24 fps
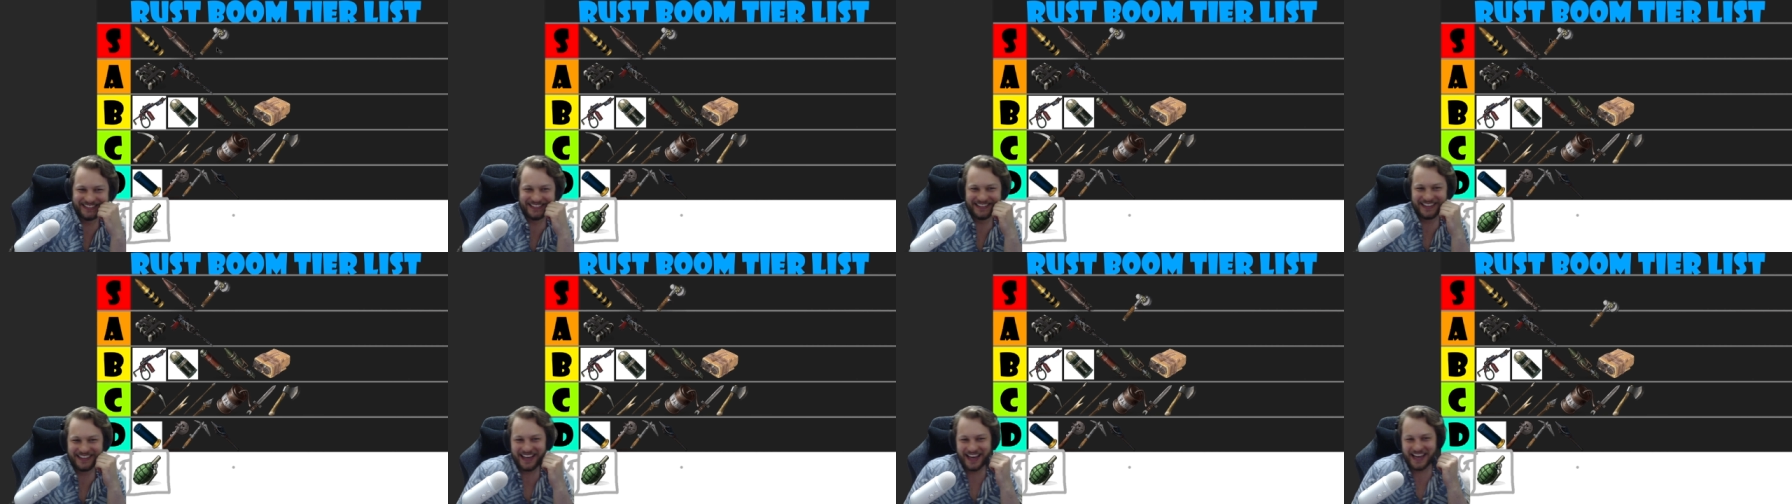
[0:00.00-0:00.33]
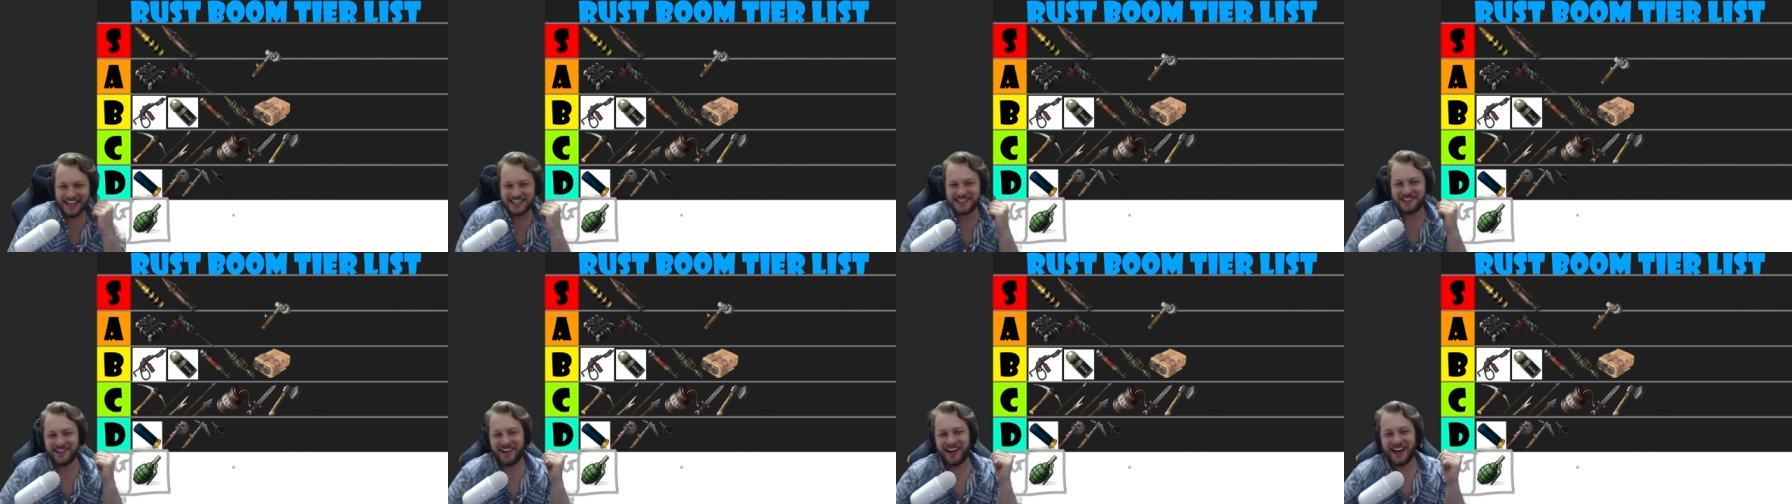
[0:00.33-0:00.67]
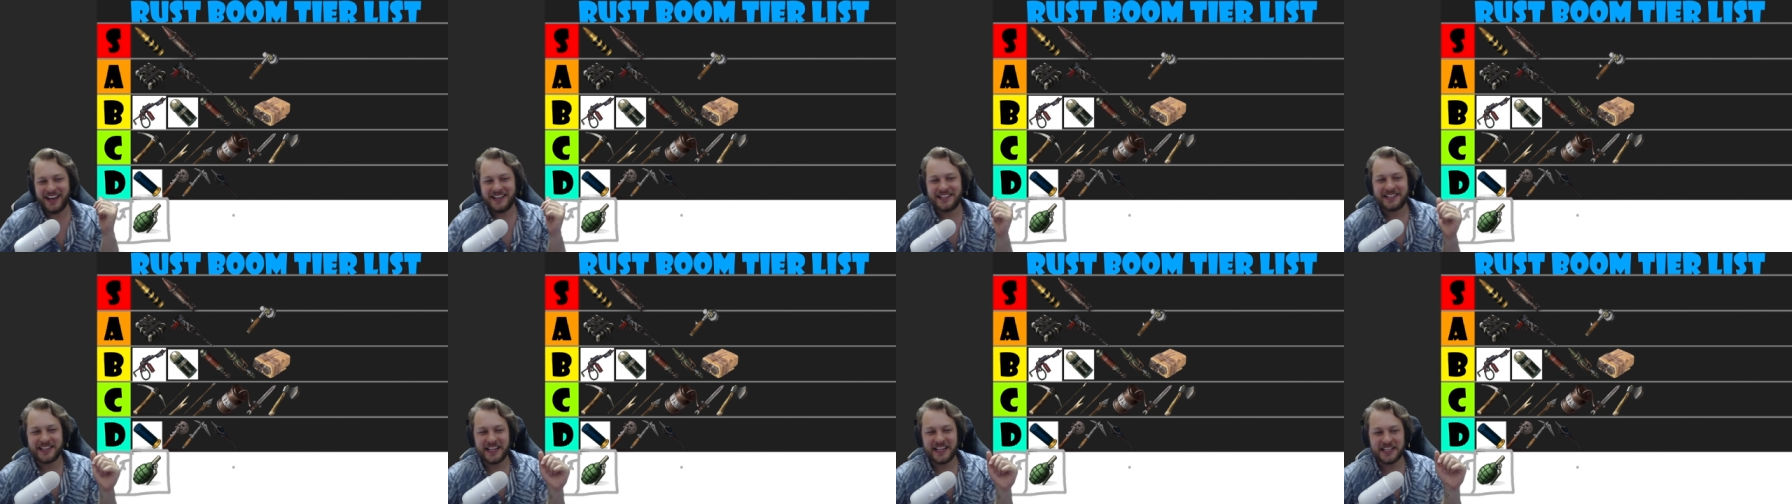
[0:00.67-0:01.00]
It's not
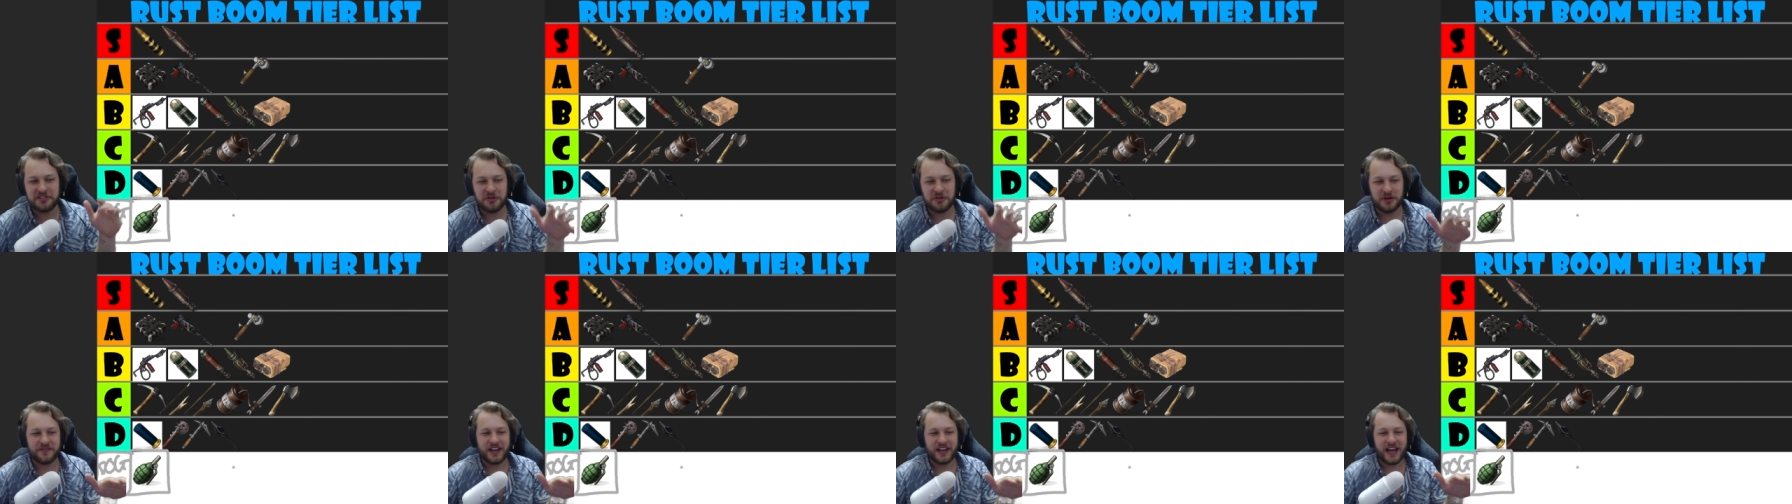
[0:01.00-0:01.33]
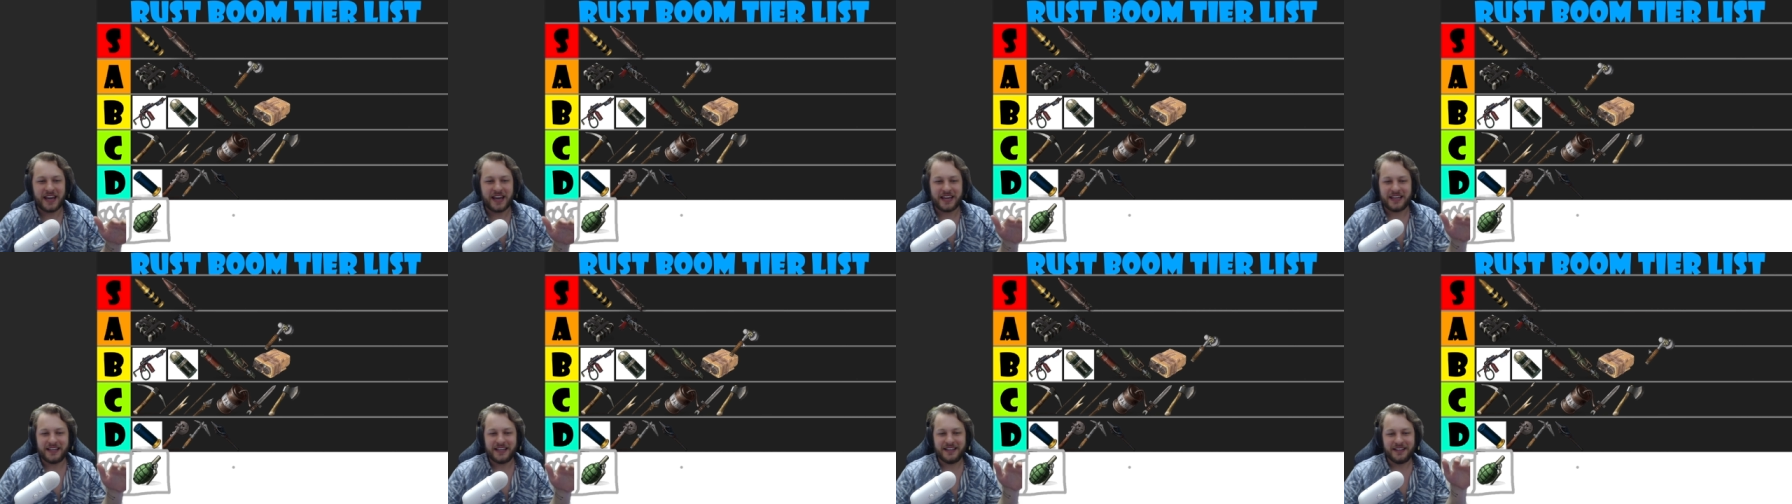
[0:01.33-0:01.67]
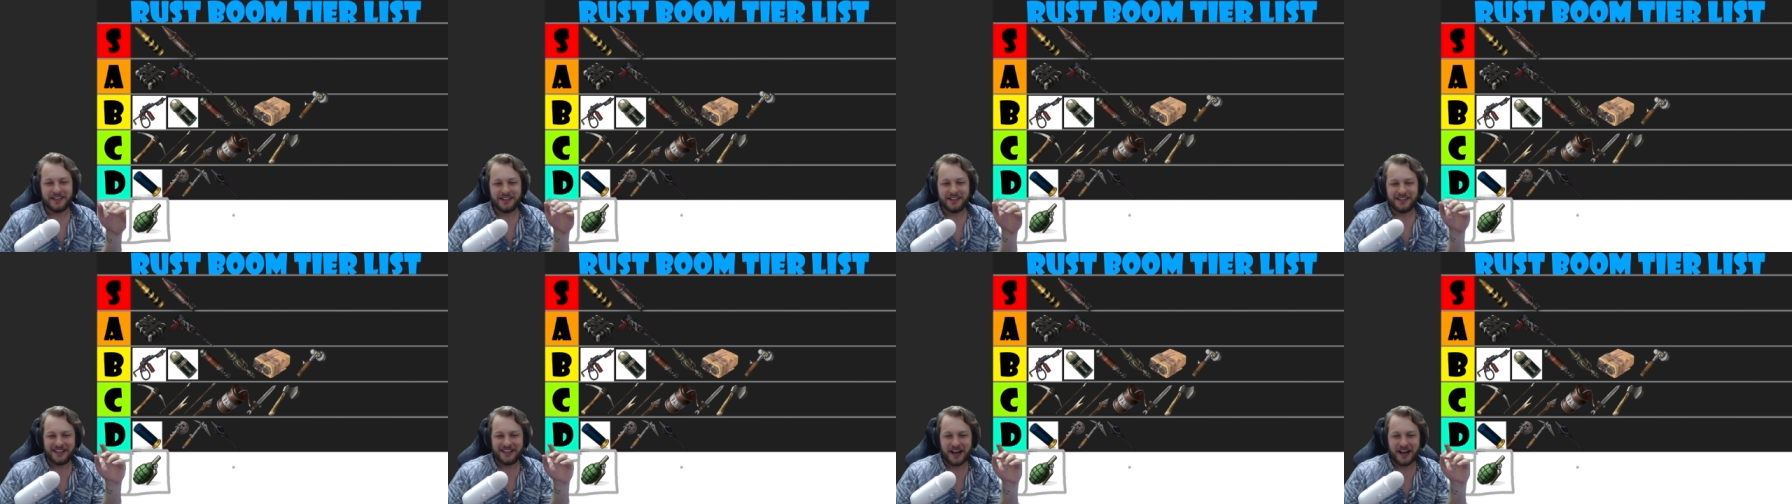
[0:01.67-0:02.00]
S. It's not even A.
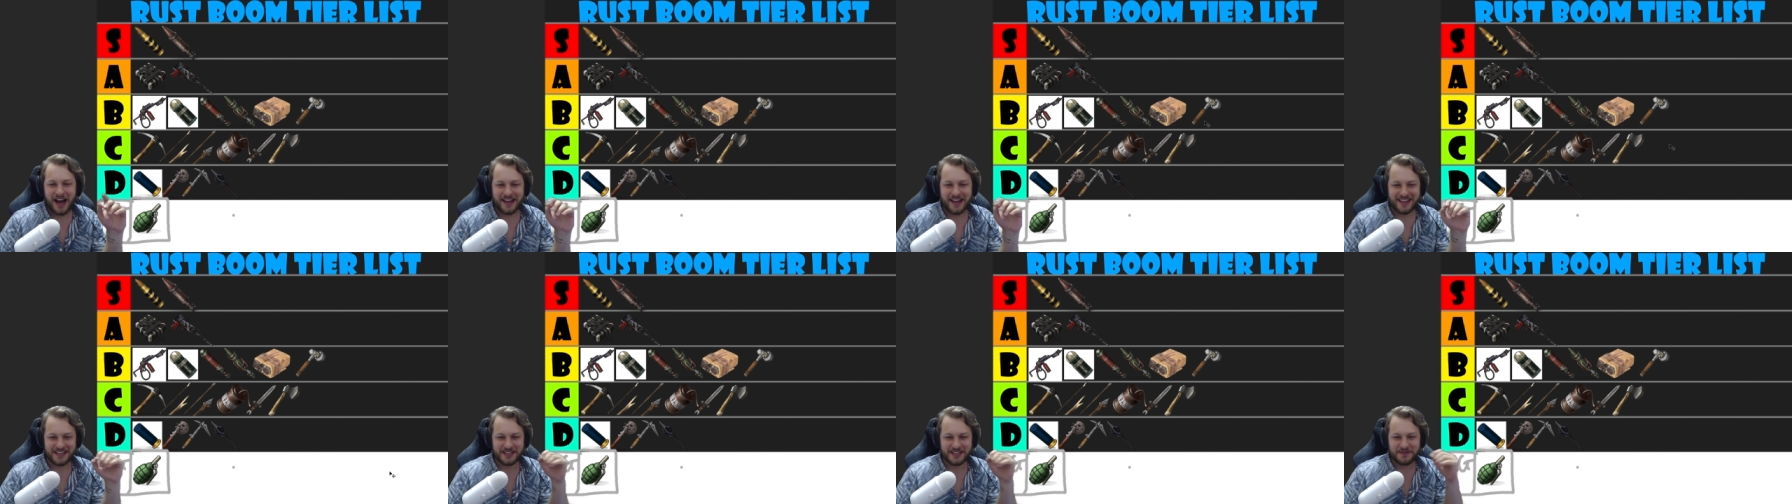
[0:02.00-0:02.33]
I think it's B.